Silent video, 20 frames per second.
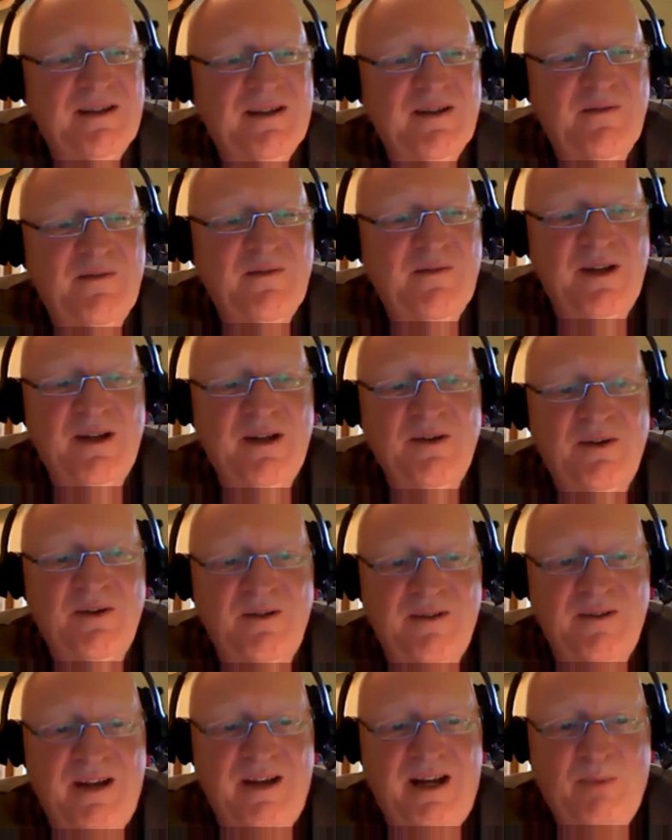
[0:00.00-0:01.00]
the
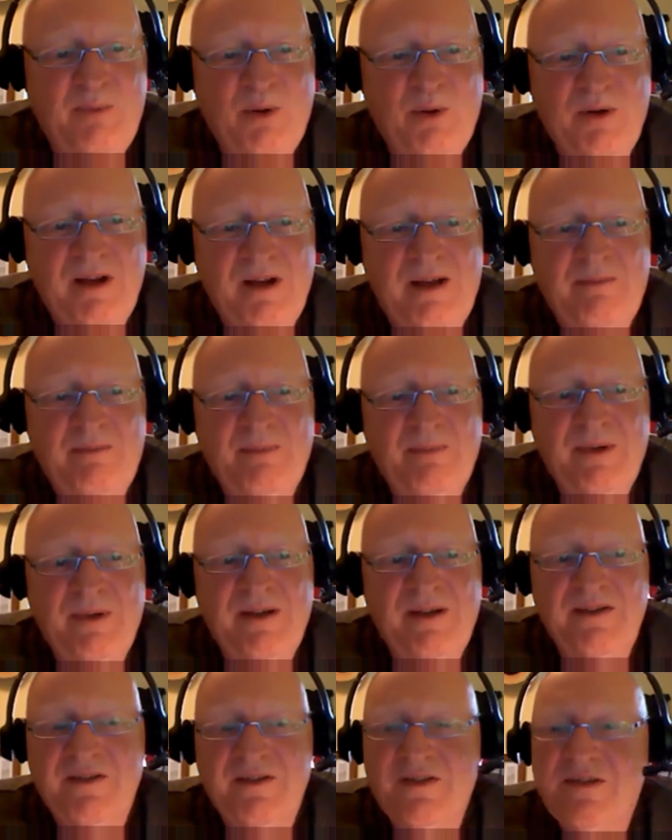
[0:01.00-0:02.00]
video that I put up
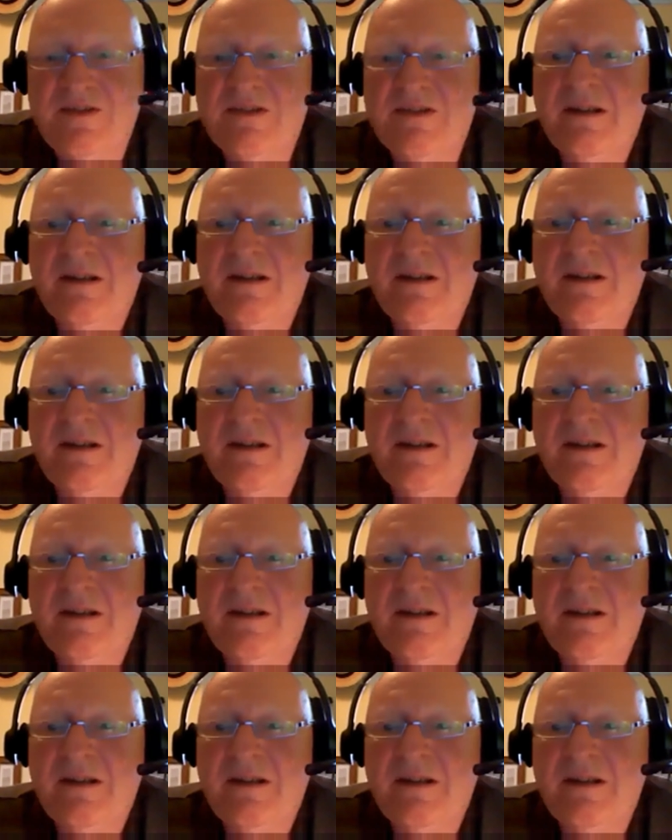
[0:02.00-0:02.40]
is,